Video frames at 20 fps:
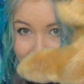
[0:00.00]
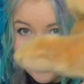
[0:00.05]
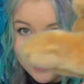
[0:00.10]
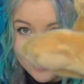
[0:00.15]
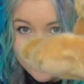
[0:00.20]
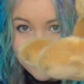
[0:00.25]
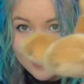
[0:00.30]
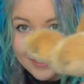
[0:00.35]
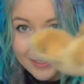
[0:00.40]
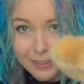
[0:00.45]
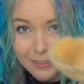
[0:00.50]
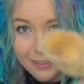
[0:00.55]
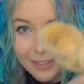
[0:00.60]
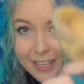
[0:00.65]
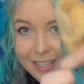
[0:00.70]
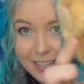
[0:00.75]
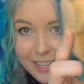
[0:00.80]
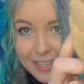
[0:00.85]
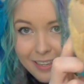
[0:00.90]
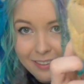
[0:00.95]
Just a little
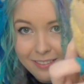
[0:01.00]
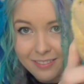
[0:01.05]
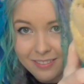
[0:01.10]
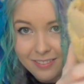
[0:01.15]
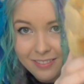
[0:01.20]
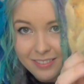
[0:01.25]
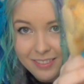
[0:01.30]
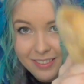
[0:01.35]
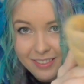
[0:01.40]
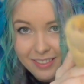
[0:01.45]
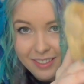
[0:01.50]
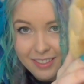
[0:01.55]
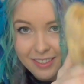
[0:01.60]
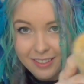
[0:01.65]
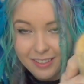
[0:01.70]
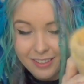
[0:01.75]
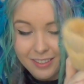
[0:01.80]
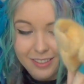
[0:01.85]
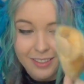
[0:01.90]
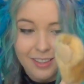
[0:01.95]
guy.
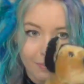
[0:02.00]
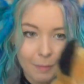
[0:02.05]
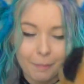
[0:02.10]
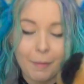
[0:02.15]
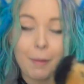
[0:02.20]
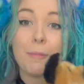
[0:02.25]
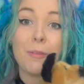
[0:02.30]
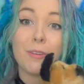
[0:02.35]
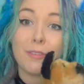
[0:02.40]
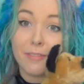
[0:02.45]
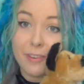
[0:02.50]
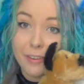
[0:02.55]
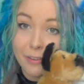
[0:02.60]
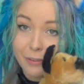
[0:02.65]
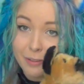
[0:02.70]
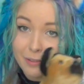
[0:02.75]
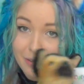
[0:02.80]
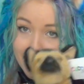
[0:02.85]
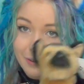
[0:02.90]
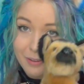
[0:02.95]
My boyfriend
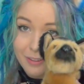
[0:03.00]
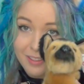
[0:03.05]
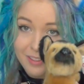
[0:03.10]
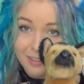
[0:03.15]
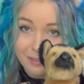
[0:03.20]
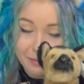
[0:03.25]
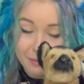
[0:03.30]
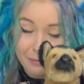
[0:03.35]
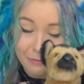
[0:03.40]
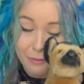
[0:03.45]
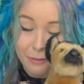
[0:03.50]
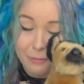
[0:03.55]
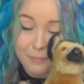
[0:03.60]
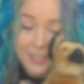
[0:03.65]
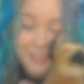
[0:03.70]
also got this one for